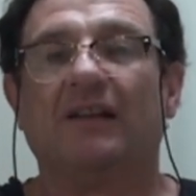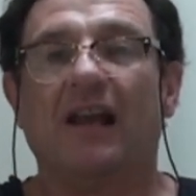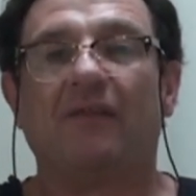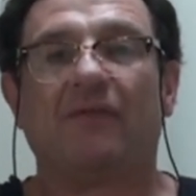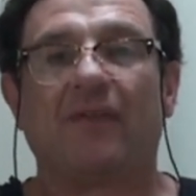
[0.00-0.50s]

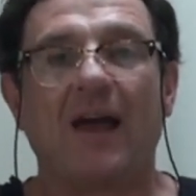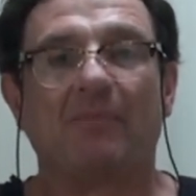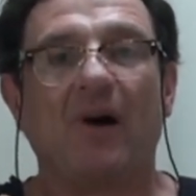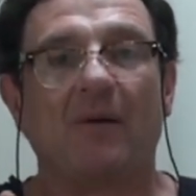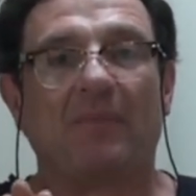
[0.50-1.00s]
they
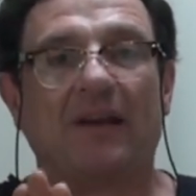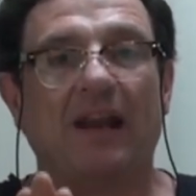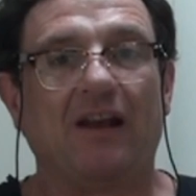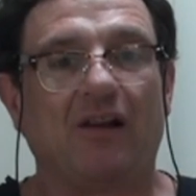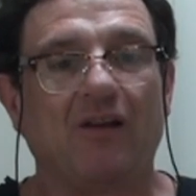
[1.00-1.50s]
flap up and
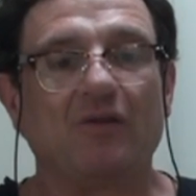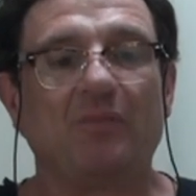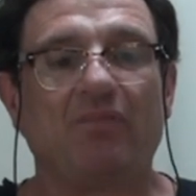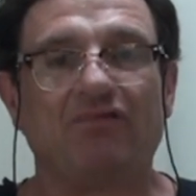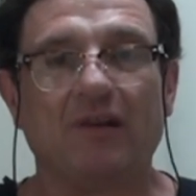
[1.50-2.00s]
they
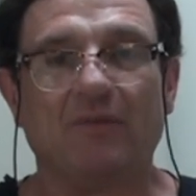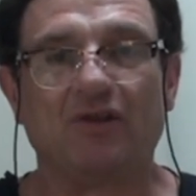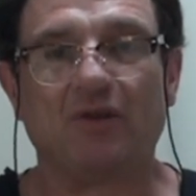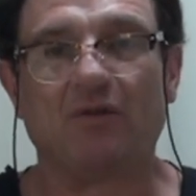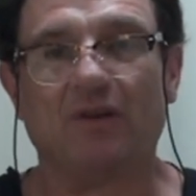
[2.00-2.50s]
close
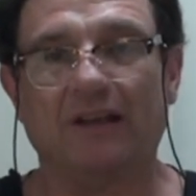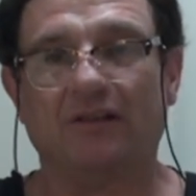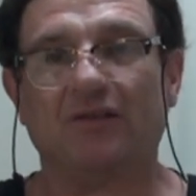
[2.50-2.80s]
prematurely.